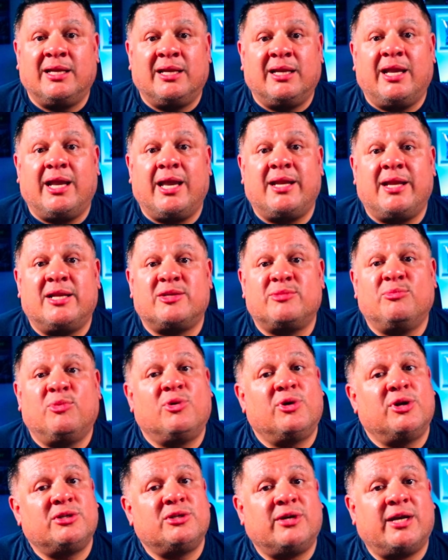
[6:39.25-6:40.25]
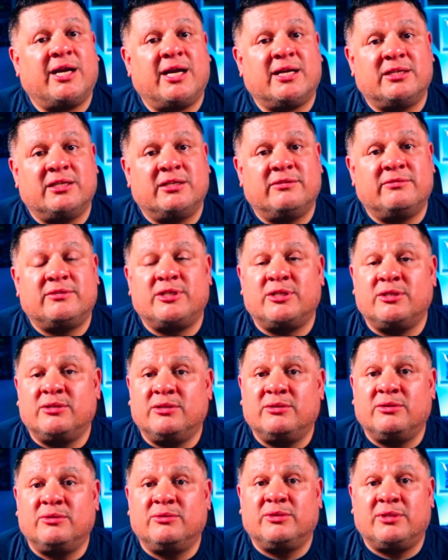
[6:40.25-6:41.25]
And it's more attractive
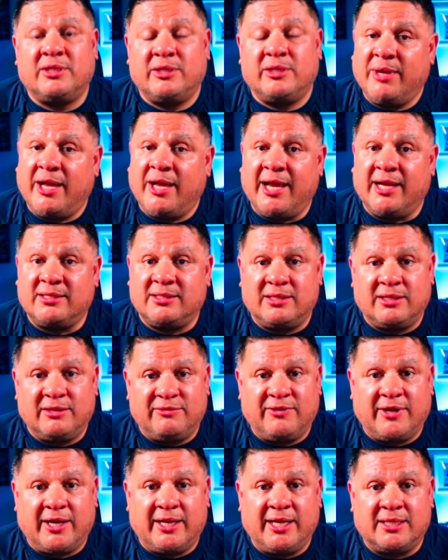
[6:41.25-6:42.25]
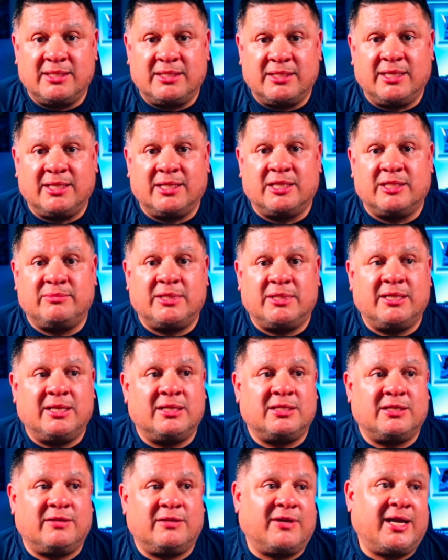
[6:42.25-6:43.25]
to the banks, to the financiers,
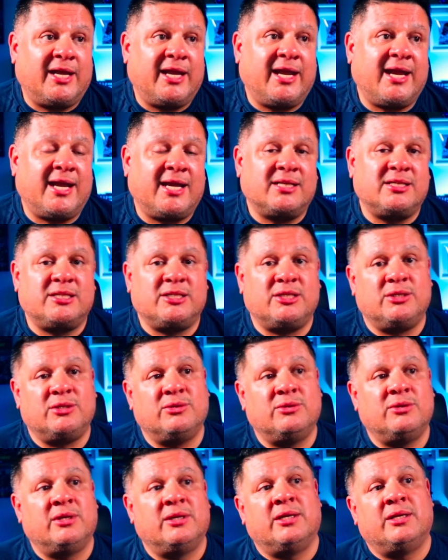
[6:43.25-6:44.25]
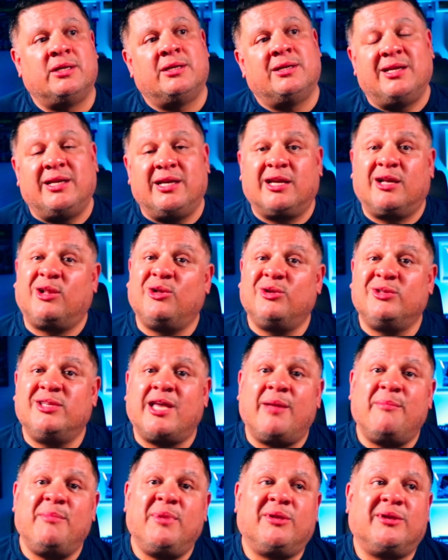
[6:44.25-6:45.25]
because if I had to include
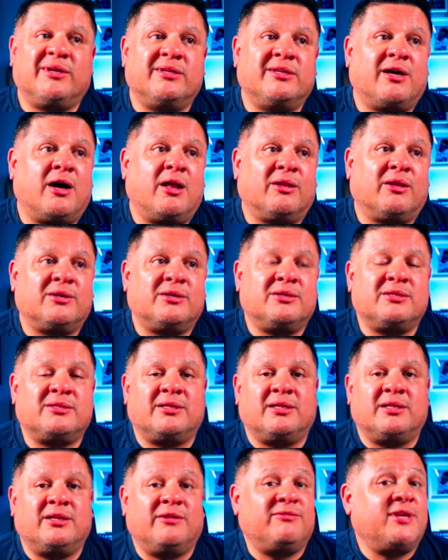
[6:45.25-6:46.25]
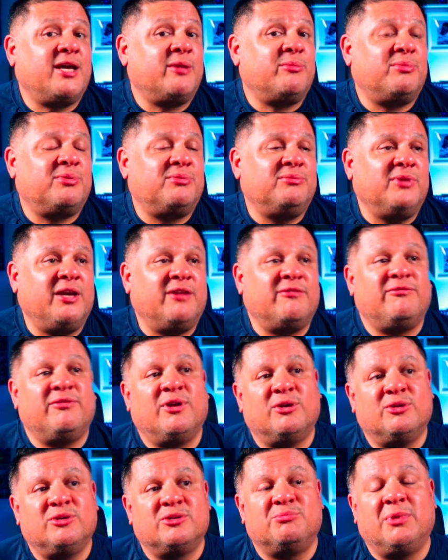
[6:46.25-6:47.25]
that $1 million, and if
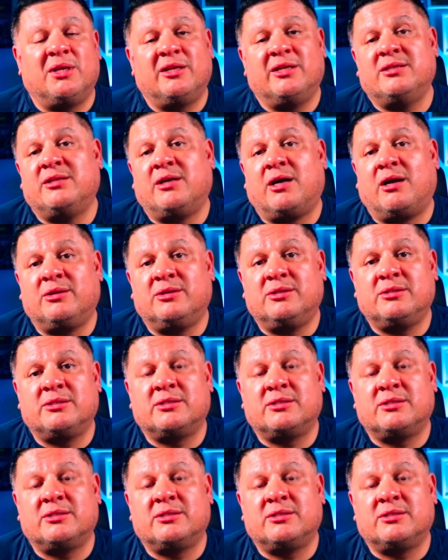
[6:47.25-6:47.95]
those $1 million,